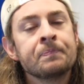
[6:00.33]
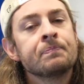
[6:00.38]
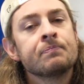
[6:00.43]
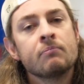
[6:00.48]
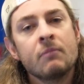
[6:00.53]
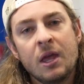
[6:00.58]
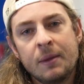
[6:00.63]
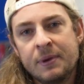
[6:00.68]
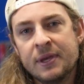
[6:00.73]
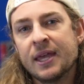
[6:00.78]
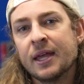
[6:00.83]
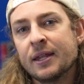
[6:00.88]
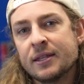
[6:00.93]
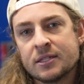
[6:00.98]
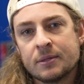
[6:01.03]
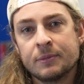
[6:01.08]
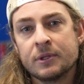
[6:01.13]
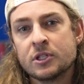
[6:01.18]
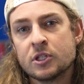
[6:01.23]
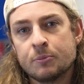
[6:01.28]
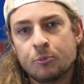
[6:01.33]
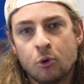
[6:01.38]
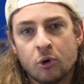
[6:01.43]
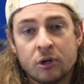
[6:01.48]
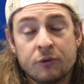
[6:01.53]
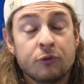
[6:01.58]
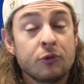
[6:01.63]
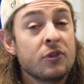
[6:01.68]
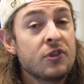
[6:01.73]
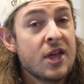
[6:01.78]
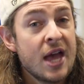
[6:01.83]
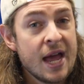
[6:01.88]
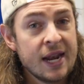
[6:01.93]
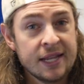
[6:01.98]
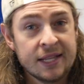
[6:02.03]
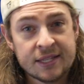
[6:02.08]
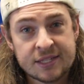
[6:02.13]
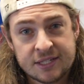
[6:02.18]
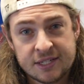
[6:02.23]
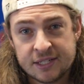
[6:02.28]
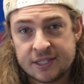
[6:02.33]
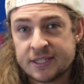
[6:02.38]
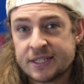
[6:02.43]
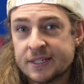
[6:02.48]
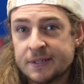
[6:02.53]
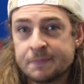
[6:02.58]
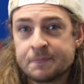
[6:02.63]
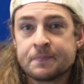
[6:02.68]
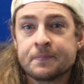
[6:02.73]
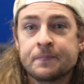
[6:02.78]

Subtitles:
Maybe getting something supported for that instance